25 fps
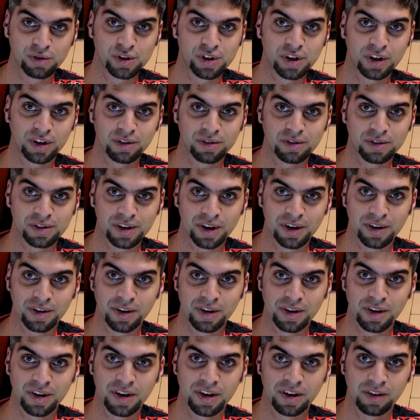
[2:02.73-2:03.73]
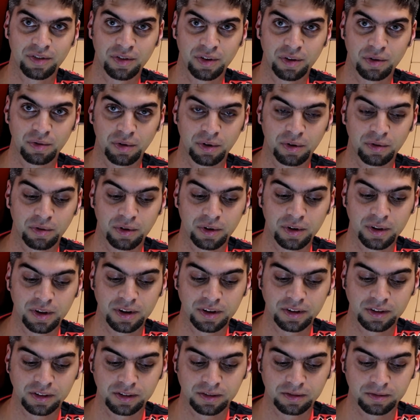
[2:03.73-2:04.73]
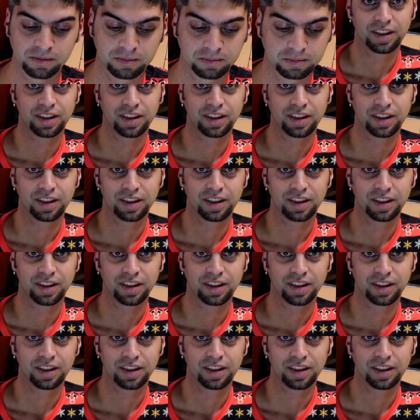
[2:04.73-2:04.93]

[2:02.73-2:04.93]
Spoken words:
go check those out if you want one of these.